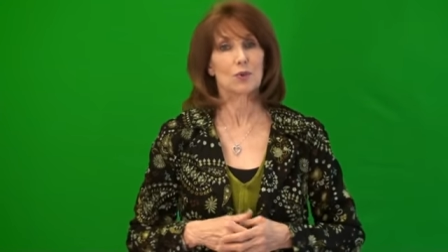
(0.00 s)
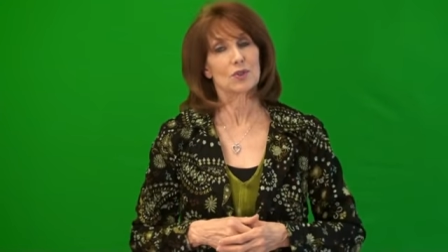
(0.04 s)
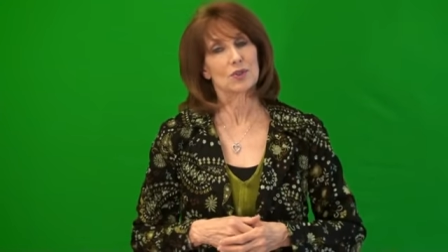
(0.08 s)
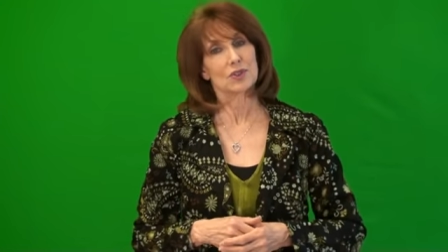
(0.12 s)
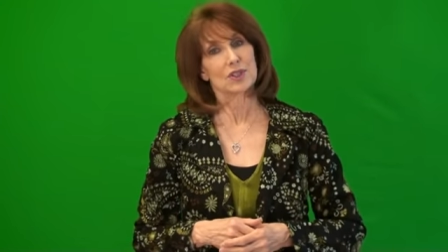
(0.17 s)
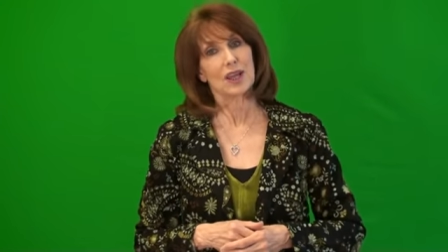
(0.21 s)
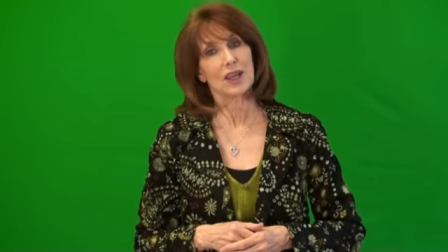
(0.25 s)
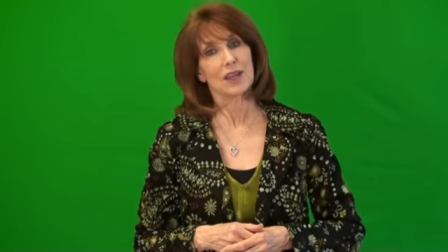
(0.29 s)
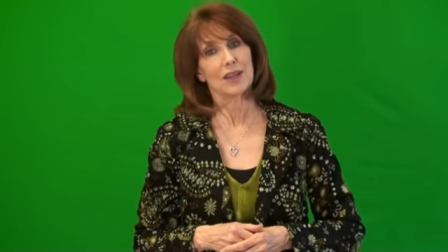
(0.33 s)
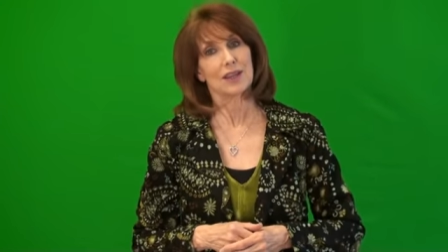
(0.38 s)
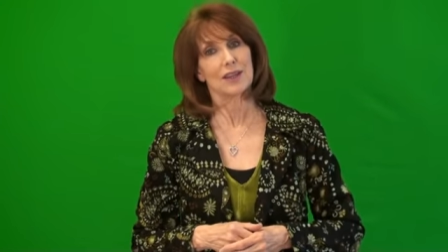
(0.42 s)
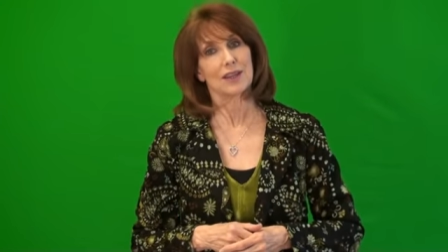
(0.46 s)
we're
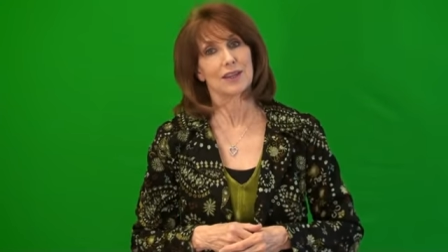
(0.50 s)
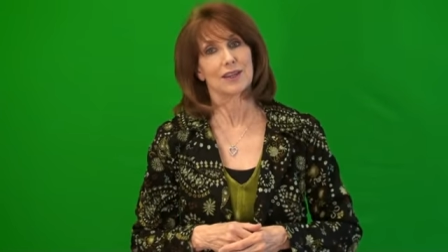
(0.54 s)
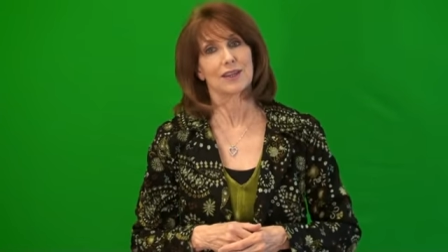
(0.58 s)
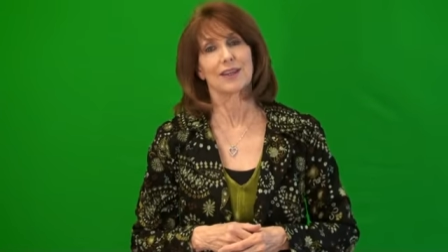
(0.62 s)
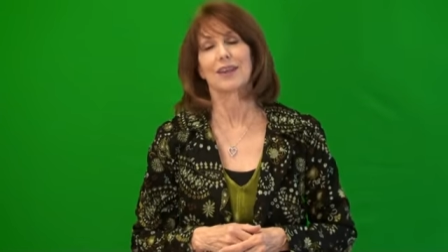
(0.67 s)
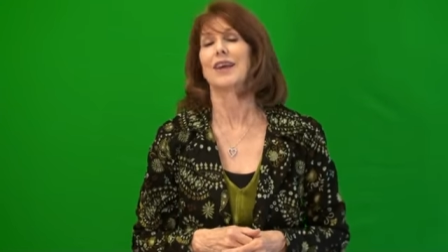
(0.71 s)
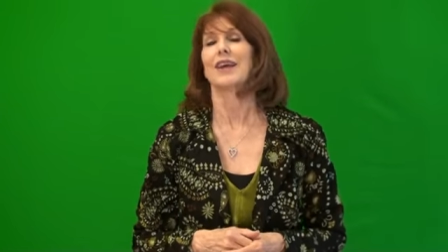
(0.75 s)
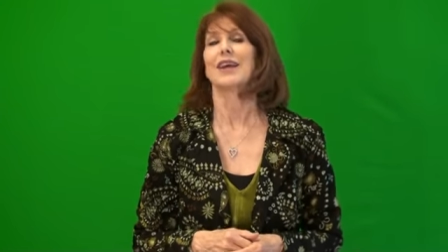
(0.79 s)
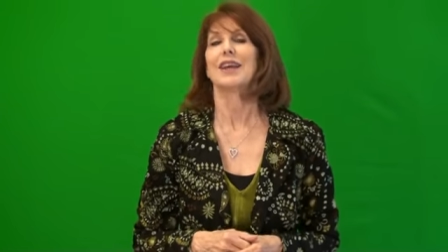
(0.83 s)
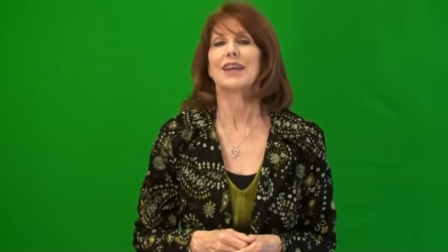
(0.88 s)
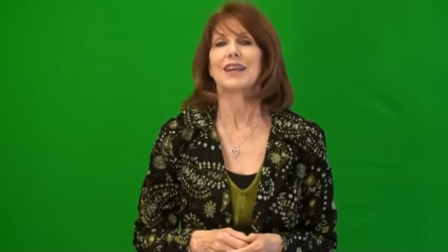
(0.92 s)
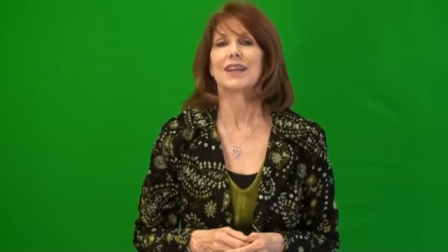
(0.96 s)

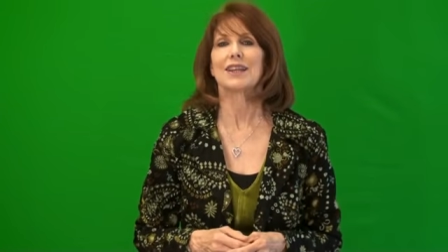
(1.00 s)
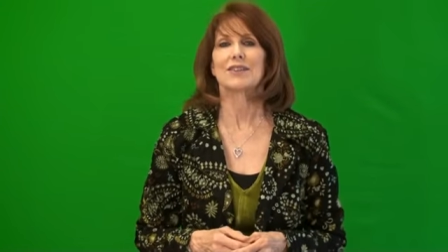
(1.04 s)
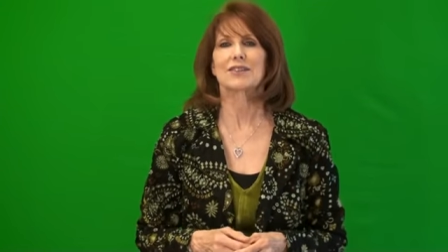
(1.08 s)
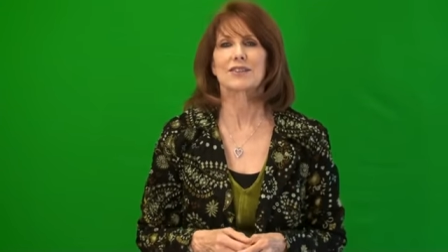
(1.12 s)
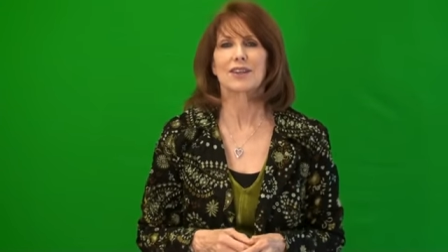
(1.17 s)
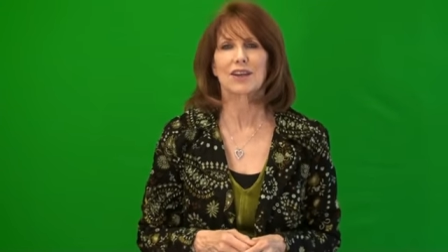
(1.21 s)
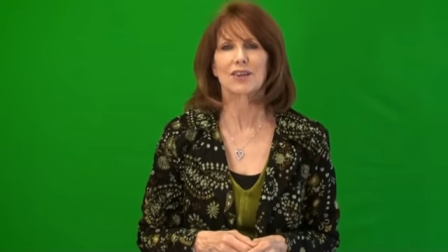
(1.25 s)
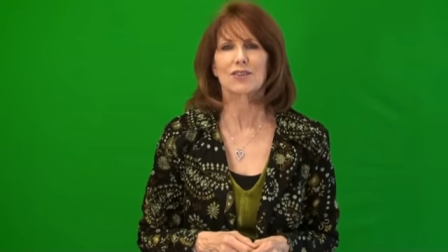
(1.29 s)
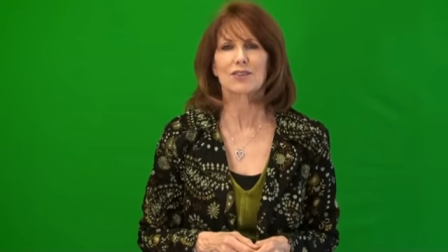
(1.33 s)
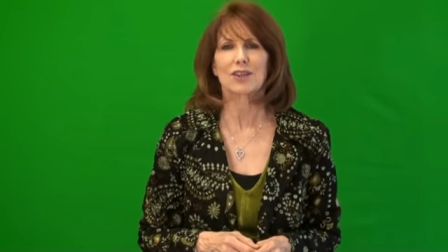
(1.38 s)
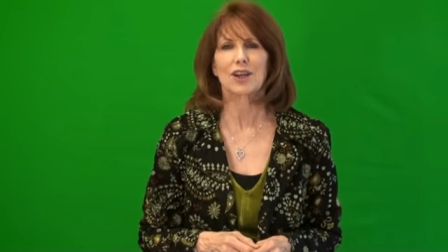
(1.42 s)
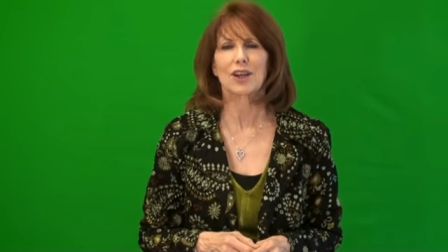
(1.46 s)
saying. It
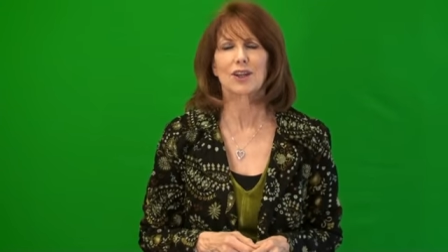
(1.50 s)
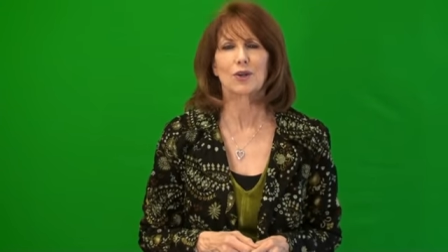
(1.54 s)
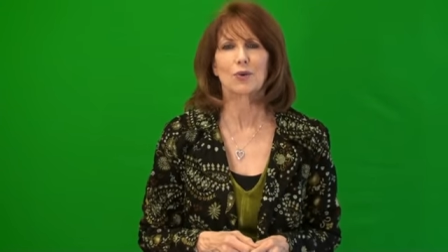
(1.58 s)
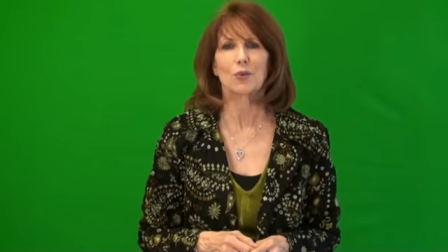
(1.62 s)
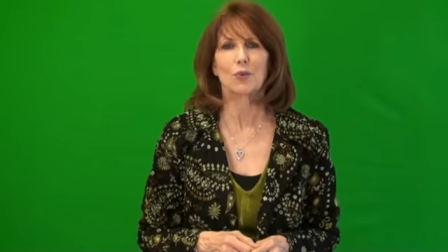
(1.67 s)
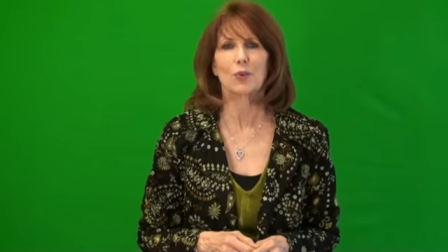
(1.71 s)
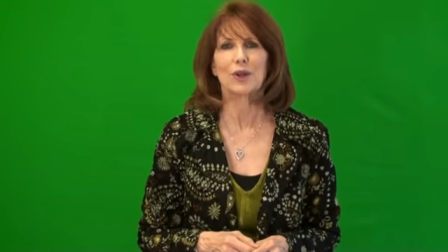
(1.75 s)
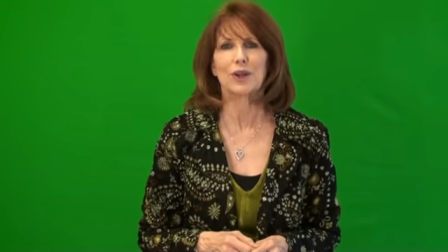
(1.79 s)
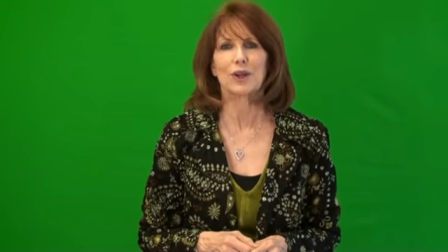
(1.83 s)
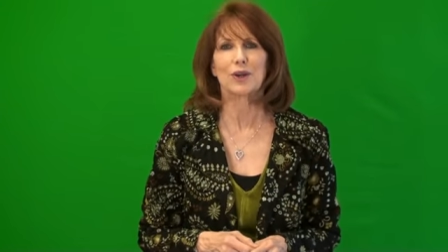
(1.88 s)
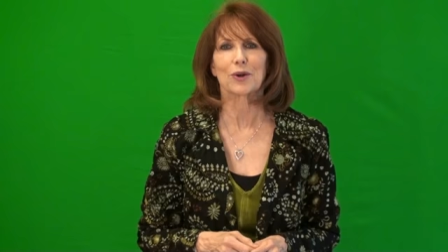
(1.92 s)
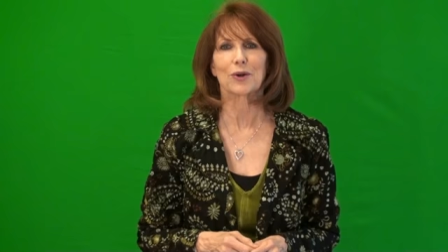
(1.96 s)
sounds kind
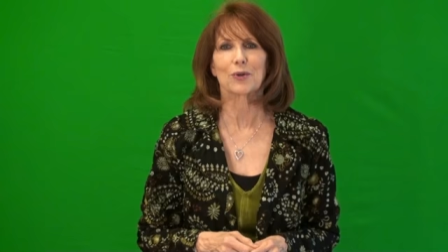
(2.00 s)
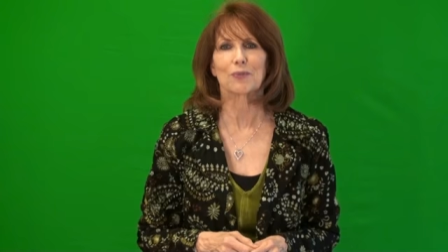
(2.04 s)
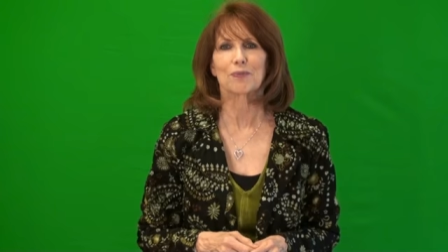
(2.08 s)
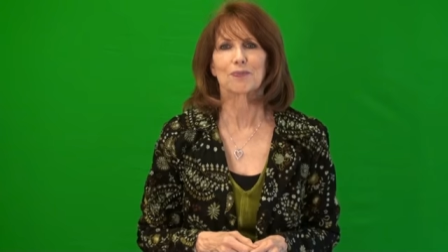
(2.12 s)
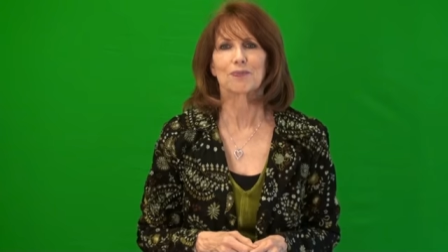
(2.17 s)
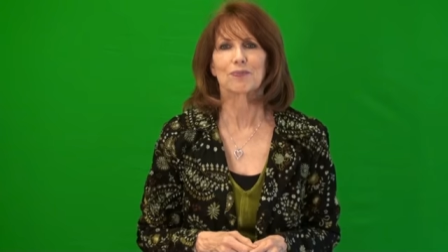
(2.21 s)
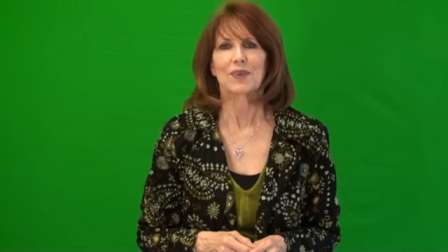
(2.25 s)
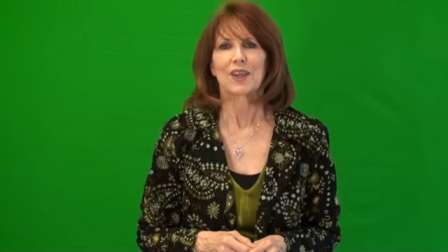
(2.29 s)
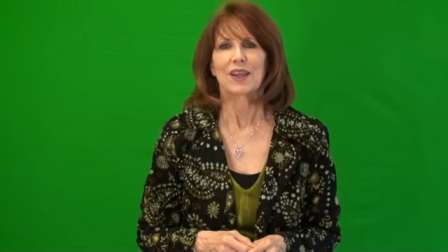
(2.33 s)
of weird.